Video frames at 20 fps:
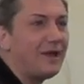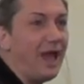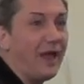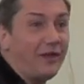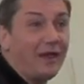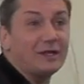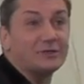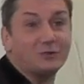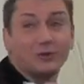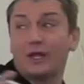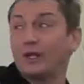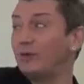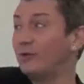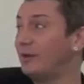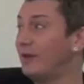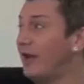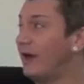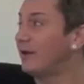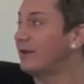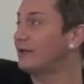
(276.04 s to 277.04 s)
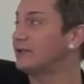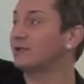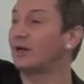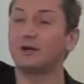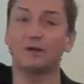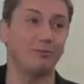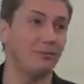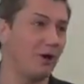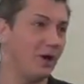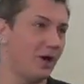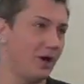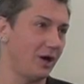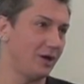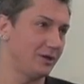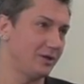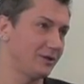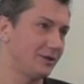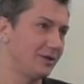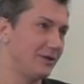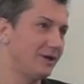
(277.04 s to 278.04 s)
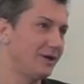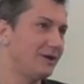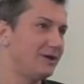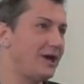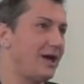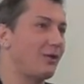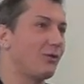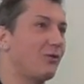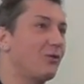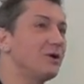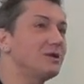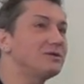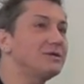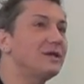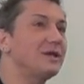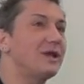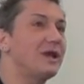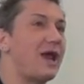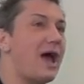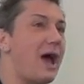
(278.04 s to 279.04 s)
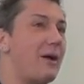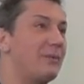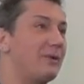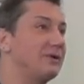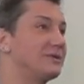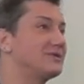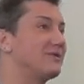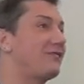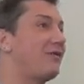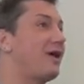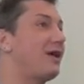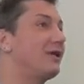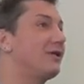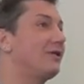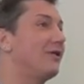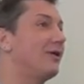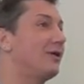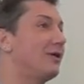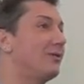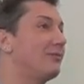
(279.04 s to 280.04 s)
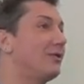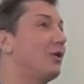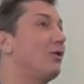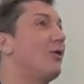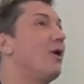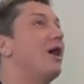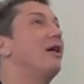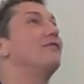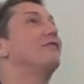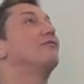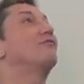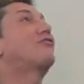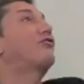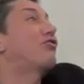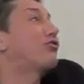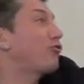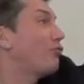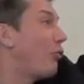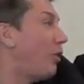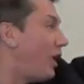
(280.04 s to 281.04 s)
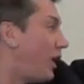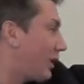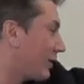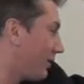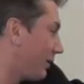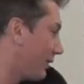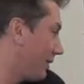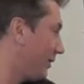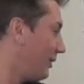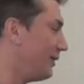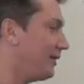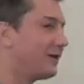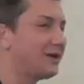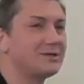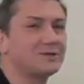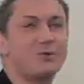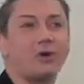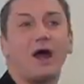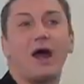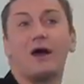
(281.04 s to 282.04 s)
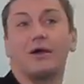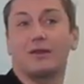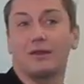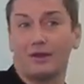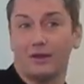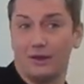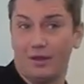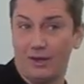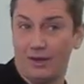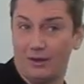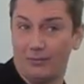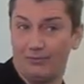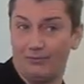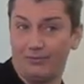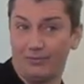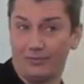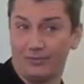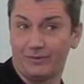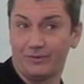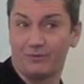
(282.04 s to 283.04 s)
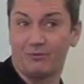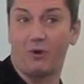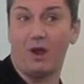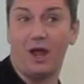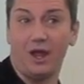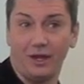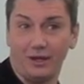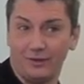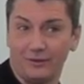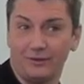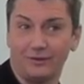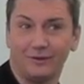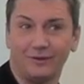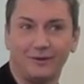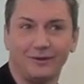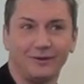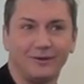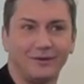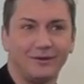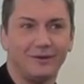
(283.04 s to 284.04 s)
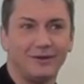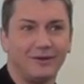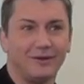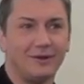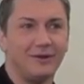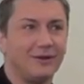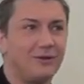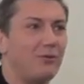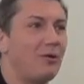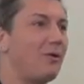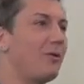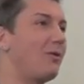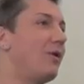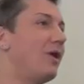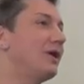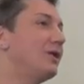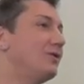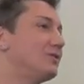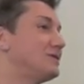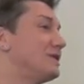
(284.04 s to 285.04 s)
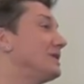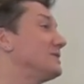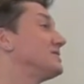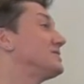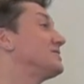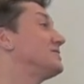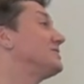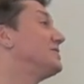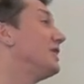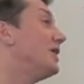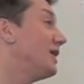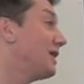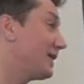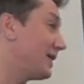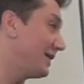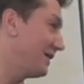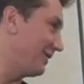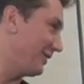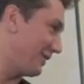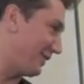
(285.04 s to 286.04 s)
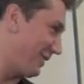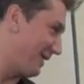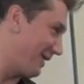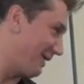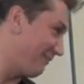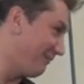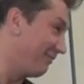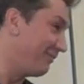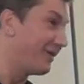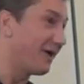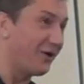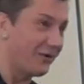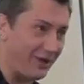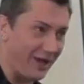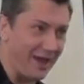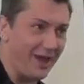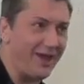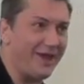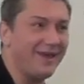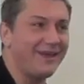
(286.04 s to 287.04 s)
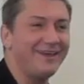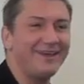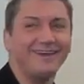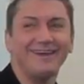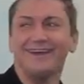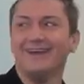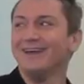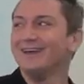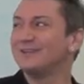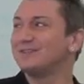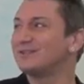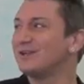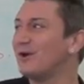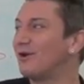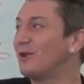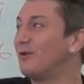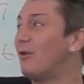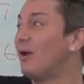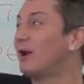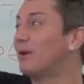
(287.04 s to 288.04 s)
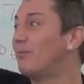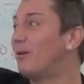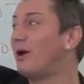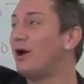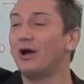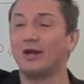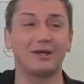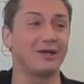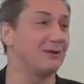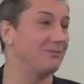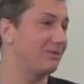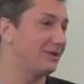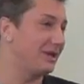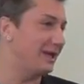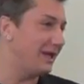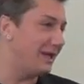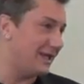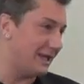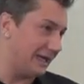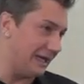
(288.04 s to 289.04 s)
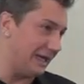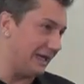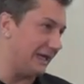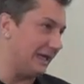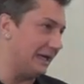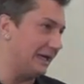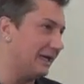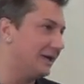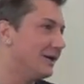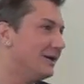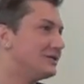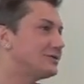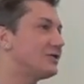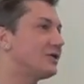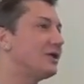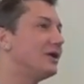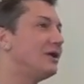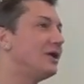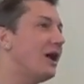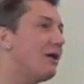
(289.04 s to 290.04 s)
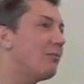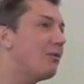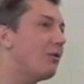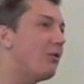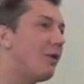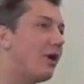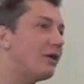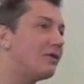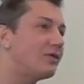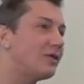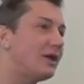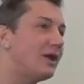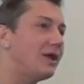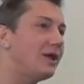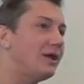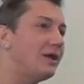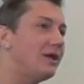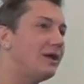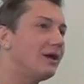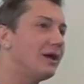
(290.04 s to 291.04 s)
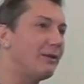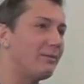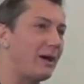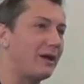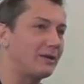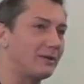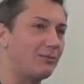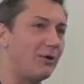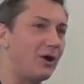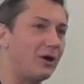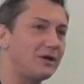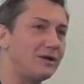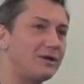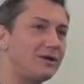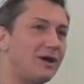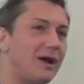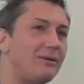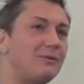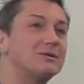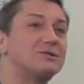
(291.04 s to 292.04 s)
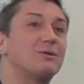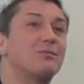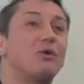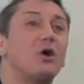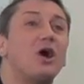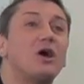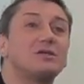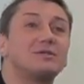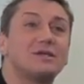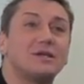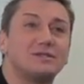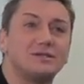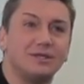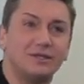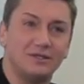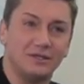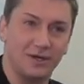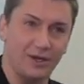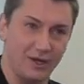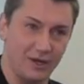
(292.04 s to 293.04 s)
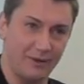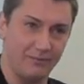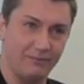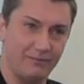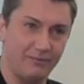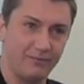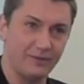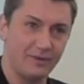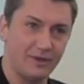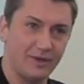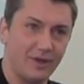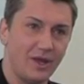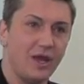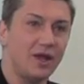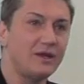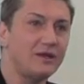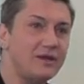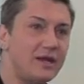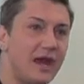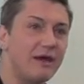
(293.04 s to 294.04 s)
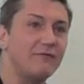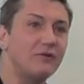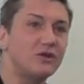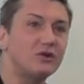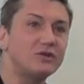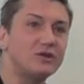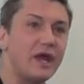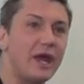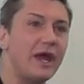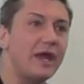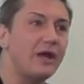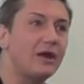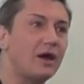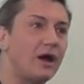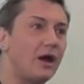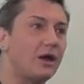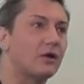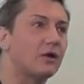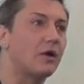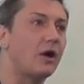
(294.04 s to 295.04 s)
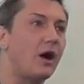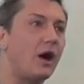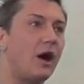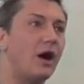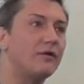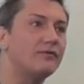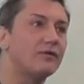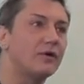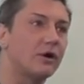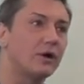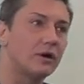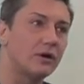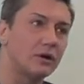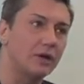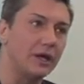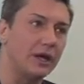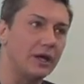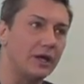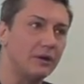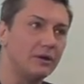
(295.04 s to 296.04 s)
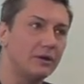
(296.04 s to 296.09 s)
and that's what they do in the hair. They start to bond. Now, the worst thing that happens is the fire alarm go off, and it's water, because we're out of the club, right? What we want to do is get stuck in the club, okay? So you want to bond completely. So the #1 thing about the bonding time is the processing time. Never take color off early.